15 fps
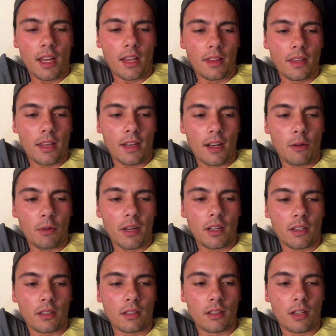And then I
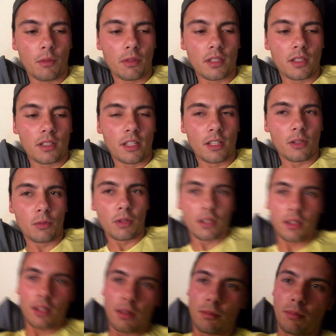went to dinner
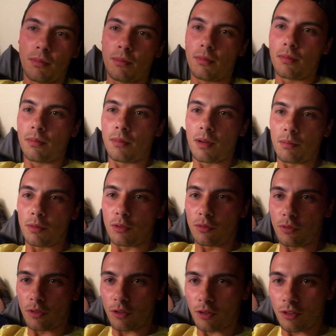with my
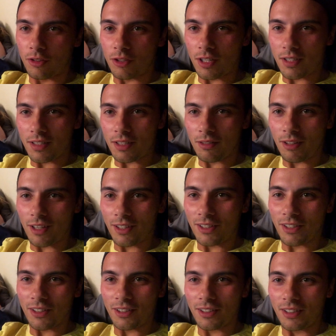beautiful girl Jessie right
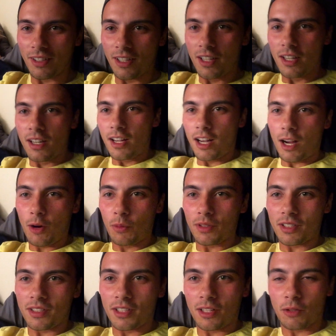here. I went
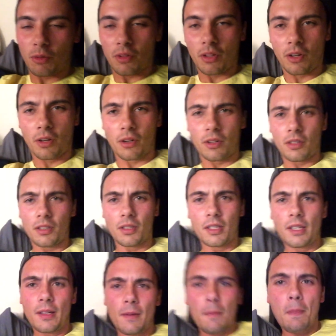to dinner with her,
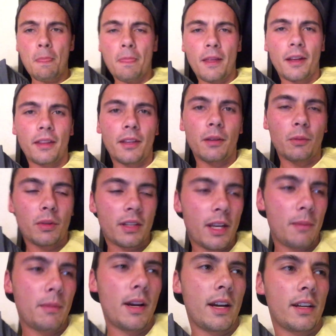and then we
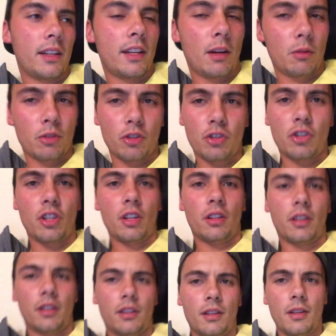came back and now we're just
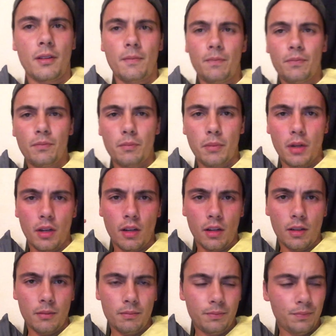chilling. But
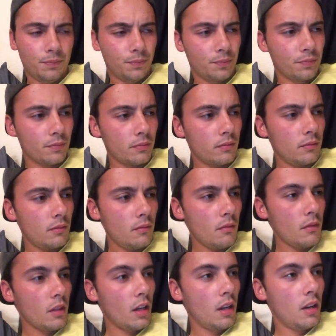
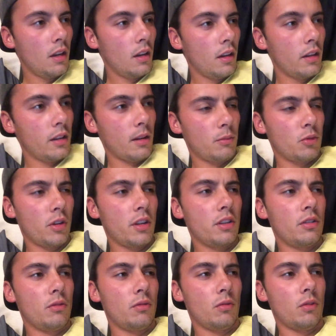I'm trying to
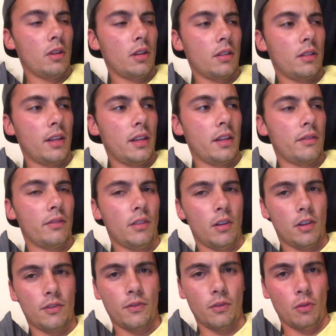do daily
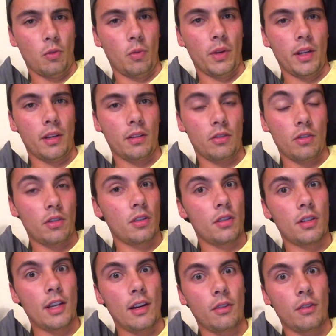vlogs for a week just to see